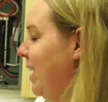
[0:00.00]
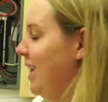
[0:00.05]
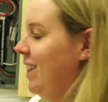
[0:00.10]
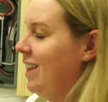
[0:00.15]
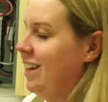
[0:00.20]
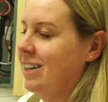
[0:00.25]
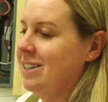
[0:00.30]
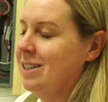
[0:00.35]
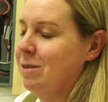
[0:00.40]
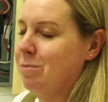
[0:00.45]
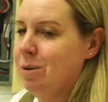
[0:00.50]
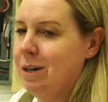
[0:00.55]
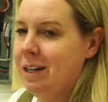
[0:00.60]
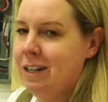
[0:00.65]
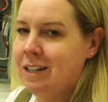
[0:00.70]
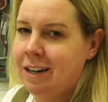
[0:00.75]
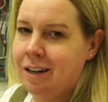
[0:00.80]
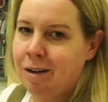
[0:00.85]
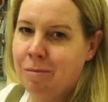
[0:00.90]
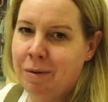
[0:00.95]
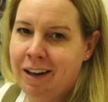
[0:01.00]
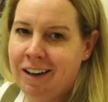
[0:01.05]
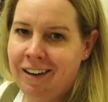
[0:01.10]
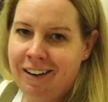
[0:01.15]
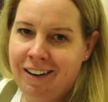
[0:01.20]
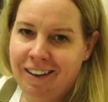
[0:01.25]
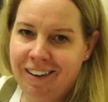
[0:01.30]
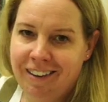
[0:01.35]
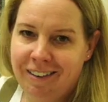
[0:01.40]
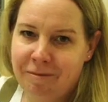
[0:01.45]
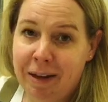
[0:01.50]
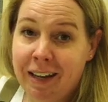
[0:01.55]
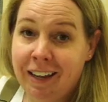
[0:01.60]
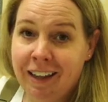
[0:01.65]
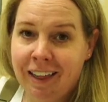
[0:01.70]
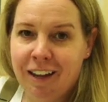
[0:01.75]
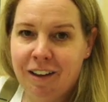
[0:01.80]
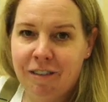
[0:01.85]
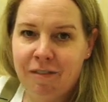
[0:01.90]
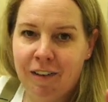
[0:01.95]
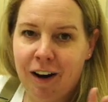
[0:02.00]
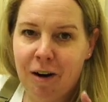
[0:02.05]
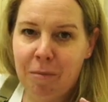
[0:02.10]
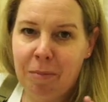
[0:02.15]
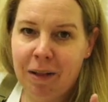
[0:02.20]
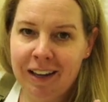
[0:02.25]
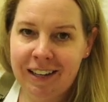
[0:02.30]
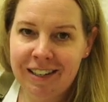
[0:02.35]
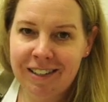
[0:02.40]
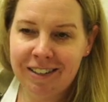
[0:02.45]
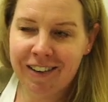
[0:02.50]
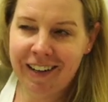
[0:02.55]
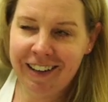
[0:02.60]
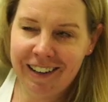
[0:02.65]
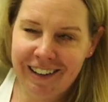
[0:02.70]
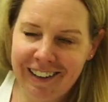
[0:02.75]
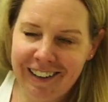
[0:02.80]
I think some pretty tile behind it, make it like a fireplace, right?